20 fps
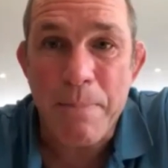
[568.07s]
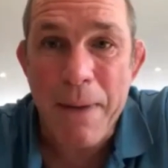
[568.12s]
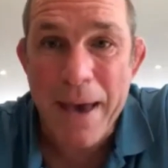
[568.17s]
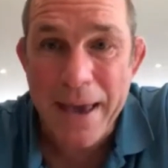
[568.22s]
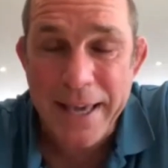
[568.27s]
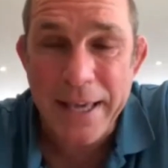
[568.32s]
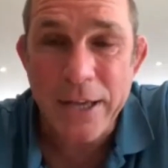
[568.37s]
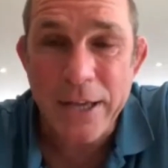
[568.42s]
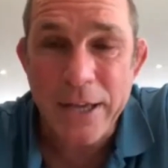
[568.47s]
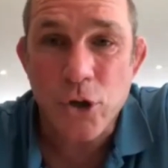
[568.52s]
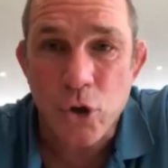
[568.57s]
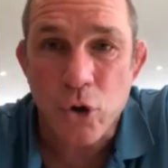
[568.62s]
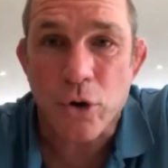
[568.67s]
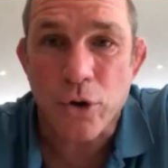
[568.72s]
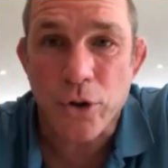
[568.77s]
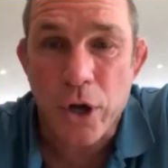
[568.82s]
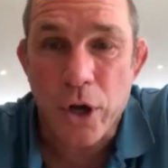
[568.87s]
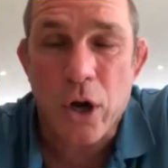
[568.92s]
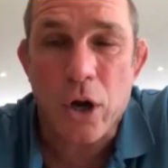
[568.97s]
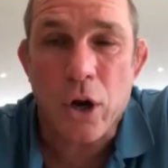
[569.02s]
making
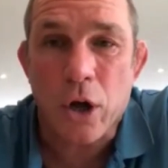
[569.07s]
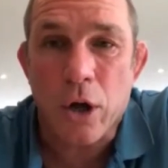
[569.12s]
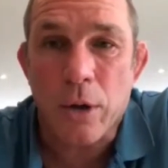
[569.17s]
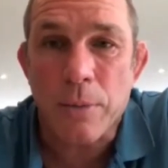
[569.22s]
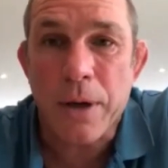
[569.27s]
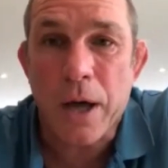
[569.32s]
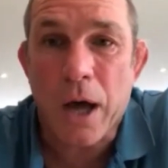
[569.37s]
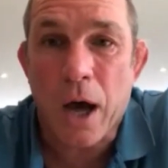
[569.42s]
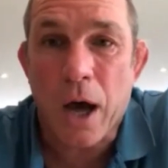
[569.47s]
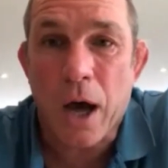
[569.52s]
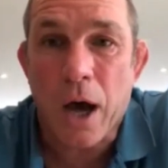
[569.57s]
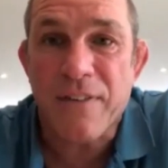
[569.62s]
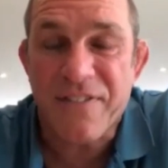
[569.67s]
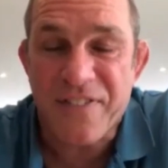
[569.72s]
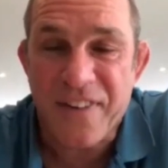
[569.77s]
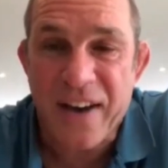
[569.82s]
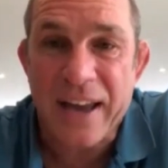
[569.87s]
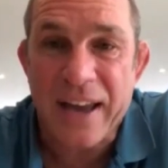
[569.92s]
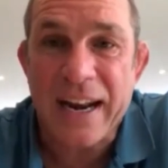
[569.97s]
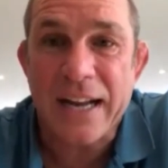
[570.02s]
sure the club are
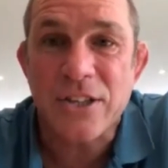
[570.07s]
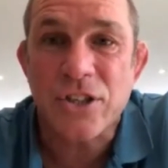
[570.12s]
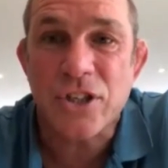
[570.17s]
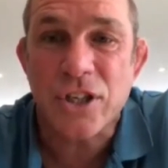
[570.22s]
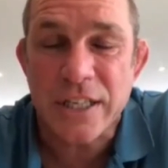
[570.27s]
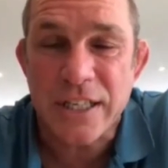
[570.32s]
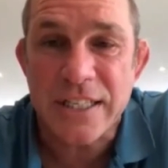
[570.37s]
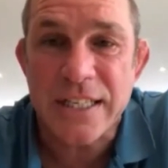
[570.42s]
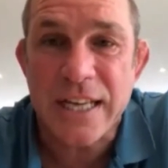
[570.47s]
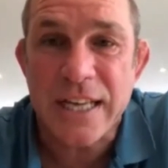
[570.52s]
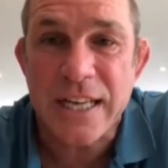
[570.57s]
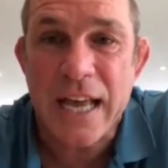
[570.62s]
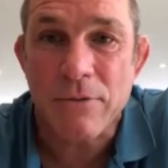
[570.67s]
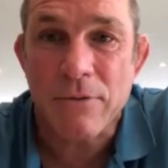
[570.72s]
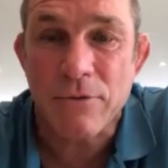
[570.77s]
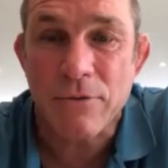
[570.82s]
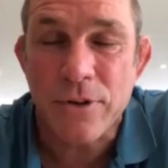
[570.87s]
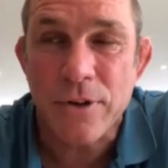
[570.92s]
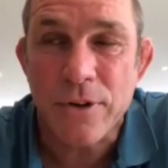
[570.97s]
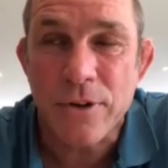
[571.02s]
financially
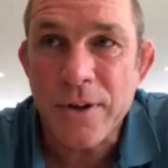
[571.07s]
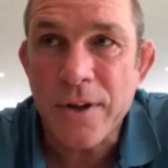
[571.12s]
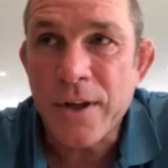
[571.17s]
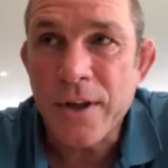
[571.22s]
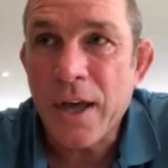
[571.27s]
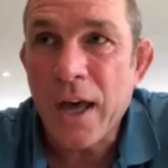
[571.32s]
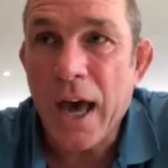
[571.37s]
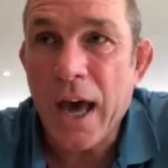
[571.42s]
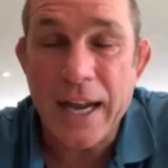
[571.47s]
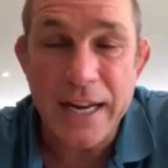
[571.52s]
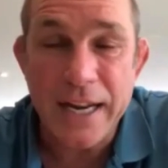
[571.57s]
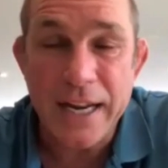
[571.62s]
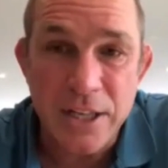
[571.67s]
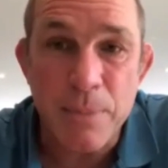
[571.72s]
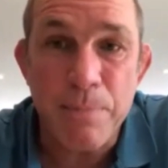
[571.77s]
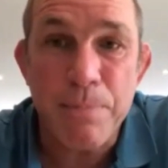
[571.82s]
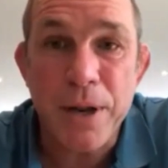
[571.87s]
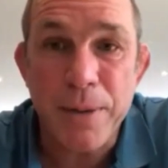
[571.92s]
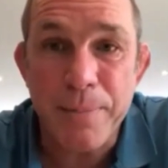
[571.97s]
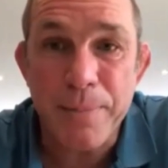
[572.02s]
sound, and it's
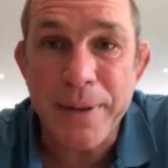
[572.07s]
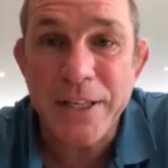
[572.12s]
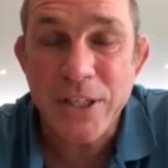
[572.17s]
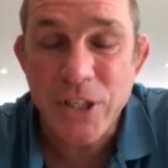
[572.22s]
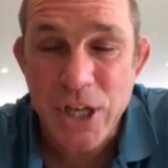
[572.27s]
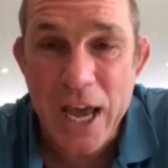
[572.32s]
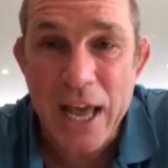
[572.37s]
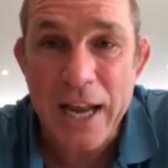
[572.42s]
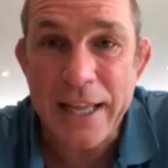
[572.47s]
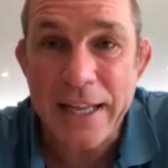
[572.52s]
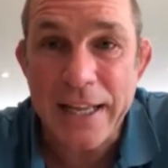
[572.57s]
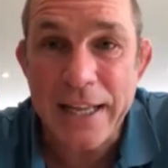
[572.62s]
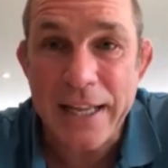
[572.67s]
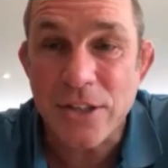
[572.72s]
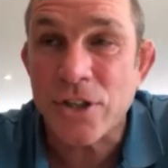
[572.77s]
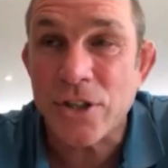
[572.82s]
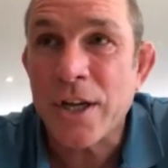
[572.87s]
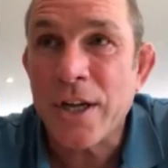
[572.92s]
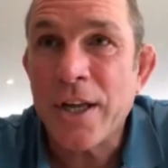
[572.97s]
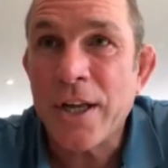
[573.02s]
a blooming
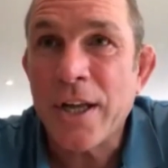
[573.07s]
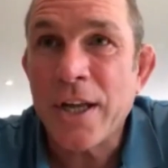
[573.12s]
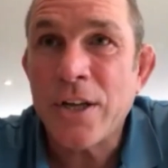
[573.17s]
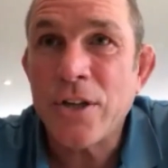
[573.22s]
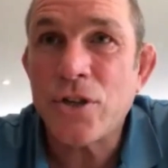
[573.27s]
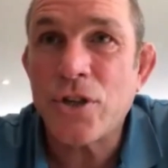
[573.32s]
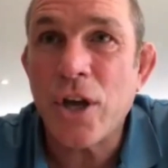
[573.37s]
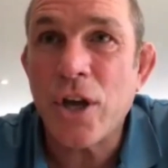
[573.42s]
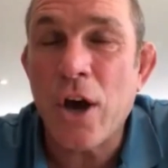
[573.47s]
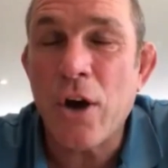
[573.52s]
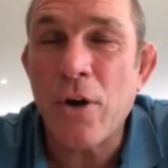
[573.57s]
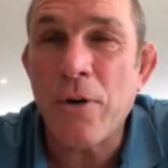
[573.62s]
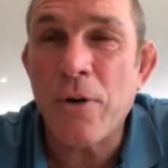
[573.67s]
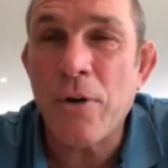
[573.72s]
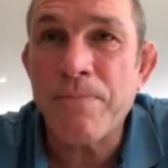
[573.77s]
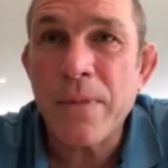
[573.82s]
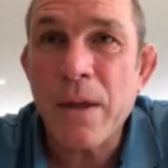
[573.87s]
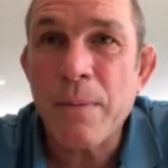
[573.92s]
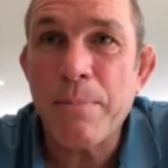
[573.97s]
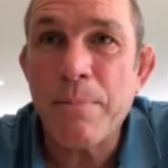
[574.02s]
challenge. So,
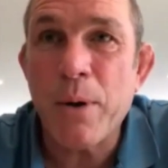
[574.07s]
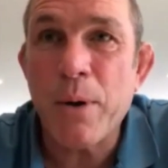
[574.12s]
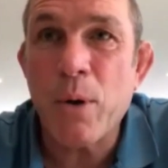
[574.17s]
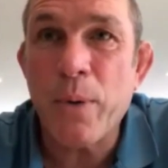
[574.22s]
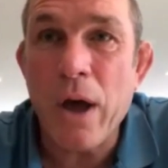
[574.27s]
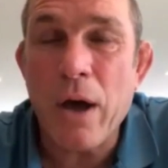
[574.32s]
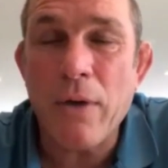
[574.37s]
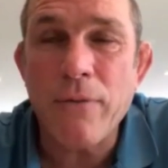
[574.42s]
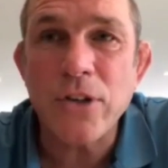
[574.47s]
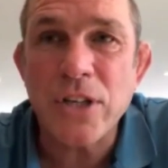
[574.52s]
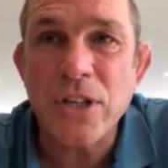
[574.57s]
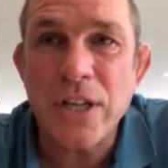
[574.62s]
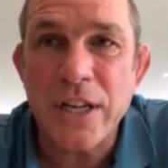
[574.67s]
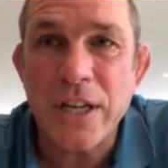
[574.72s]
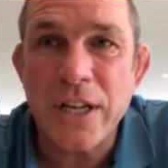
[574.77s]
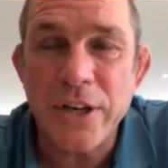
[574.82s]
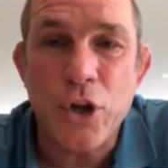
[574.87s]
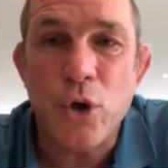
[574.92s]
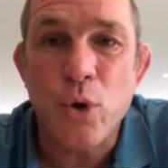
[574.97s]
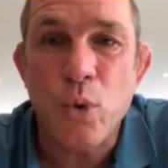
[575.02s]
but we
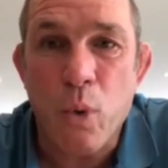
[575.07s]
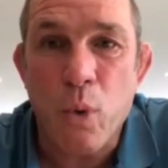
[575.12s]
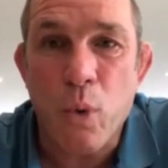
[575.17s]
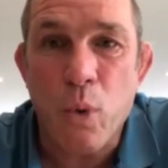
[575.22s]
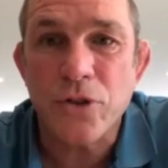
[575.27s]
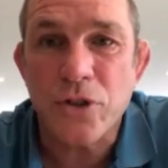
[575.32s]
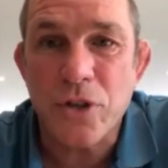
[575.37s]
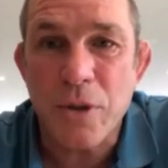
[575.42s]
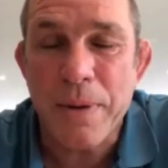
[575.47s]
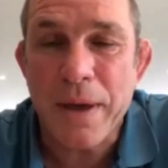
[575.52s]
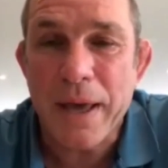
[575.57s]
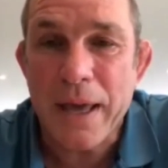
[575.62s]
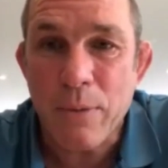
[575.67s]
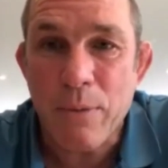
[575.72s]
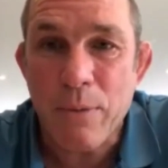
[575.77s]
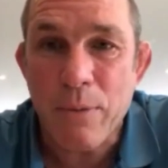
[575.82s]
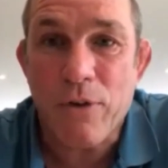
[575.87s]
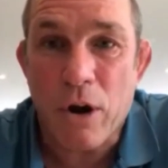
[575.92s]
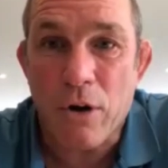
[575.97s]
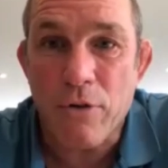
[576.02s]
obviously do want to be.
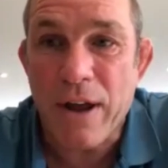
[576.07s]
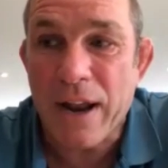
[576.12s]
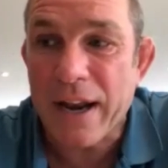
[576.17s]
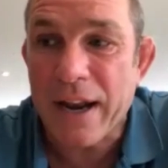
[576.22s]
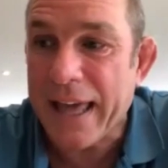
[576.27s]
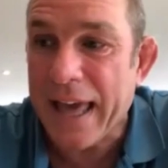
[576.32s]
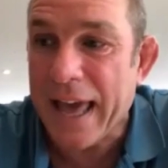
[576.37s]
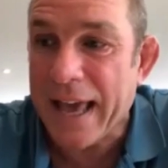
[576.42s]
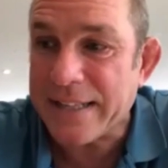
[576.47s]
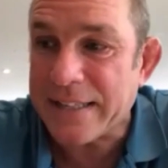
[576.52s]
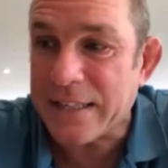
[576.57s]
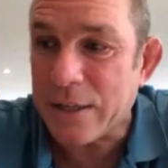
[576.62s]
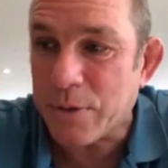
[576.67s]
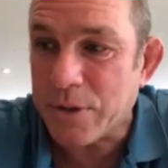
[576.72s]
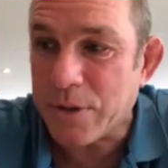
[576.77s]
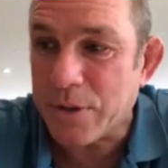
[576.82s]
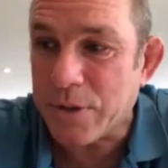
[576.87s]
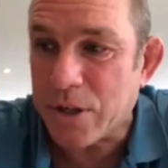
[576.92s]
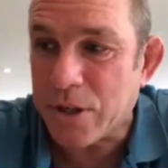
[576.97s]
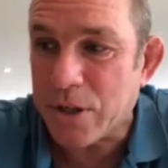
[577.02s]
We've got relegated,
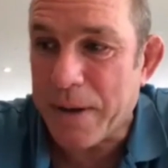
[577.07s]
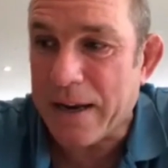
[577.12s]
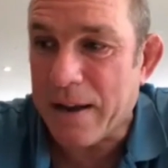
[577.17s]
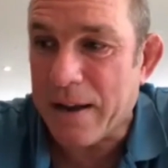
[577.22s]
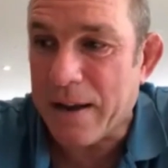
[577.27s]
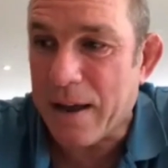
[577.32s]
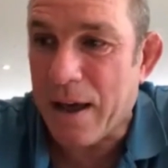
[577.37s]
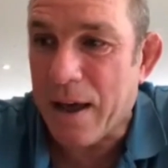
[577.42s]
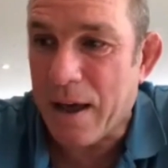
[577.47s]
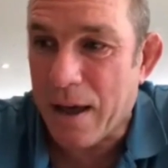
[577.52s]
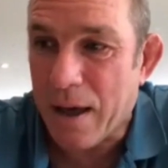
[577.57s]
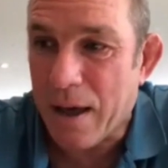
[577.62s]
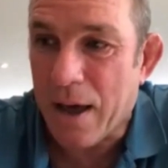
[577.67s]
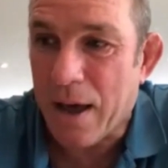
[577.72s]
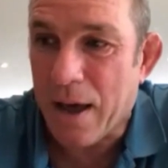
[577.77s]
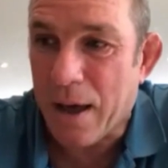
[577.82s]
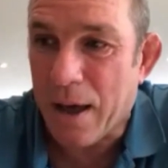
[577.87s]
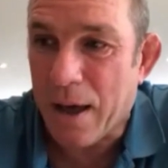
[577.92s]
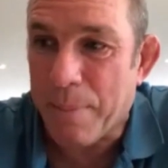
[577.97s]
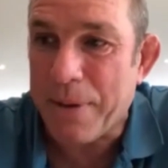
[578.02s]
which has been
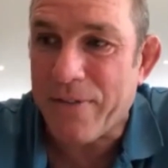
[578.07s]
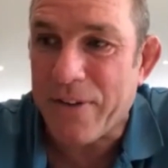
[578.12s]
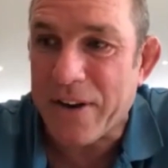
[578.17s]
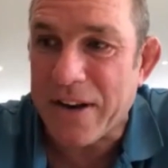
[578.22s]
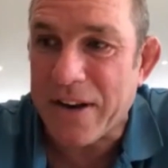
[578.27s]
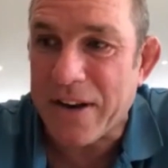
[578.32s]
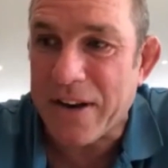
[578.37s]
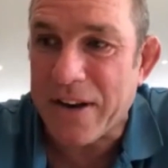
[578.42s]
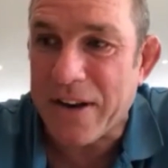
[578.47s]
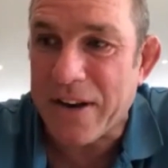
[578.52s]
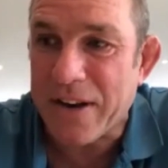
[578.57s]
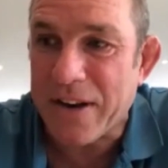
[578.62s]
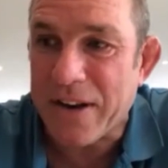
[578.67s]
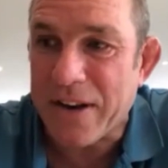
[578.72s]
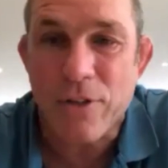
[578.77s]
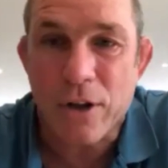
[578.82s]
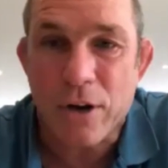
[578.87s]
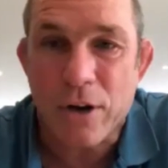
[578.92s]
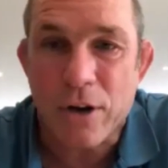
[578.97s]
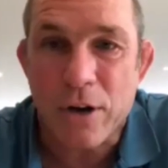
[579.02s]
a bit of a nightmare
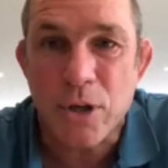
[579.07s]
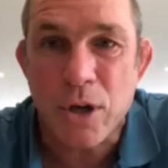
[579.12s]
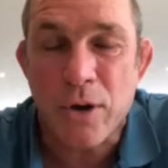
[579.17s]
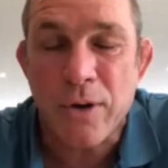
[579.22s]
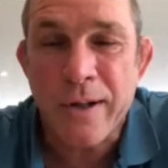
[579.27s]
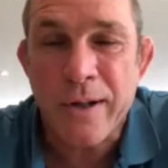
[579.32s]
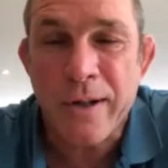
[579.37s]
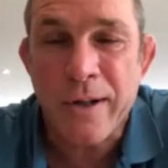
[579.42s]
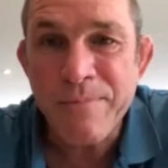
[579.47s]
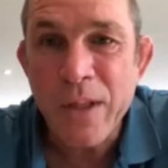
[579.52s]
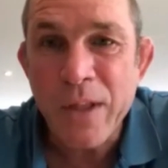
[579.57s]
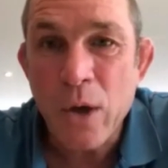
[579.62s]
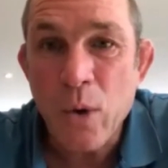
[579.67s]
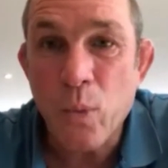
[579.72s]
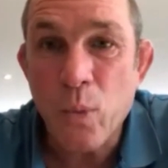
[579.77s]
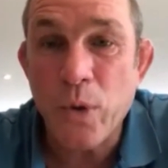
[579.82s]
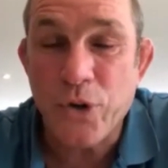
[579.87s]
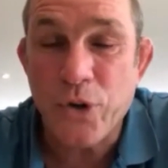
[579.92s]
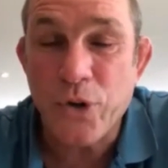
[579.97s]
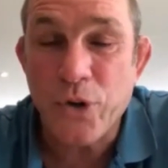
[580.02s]
for the club. So
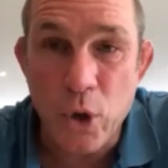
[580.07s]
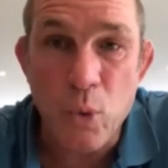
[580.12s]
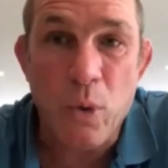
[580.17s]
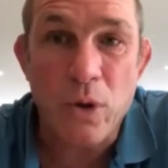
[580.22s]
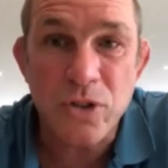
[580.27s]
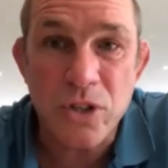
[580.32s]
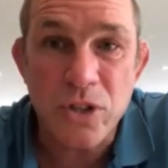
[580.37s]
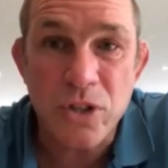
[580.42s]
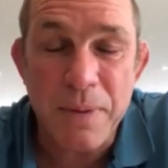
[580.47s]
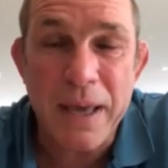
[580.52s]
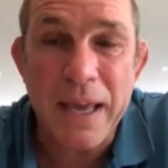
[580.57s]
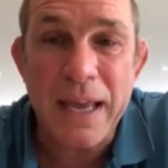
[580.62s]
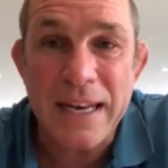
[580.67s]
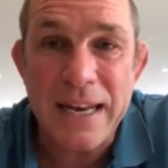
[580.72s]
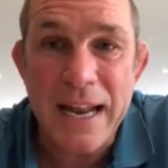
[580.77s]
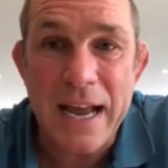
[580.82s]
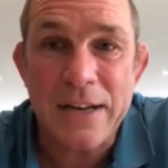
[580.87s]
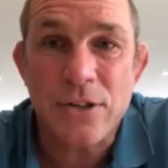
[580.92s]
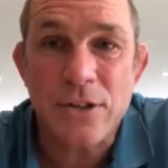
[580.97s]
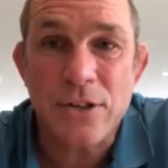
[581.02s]
we do want to be in
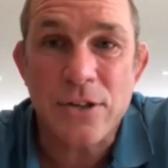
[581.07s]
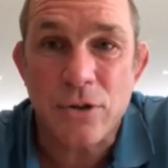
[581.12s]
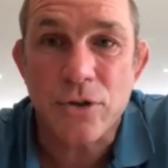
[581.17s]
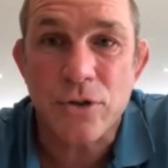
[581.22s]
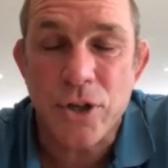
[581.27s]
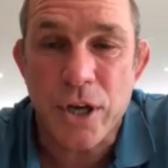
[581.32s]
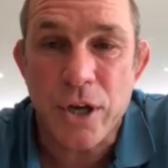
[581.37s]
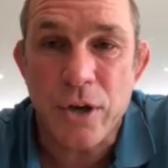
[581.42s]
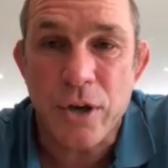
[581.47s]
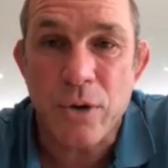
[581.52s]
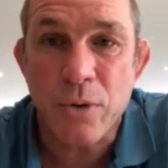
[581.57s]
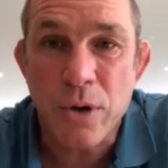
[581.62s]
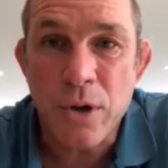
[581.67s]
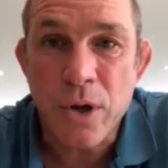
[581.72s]
National 2.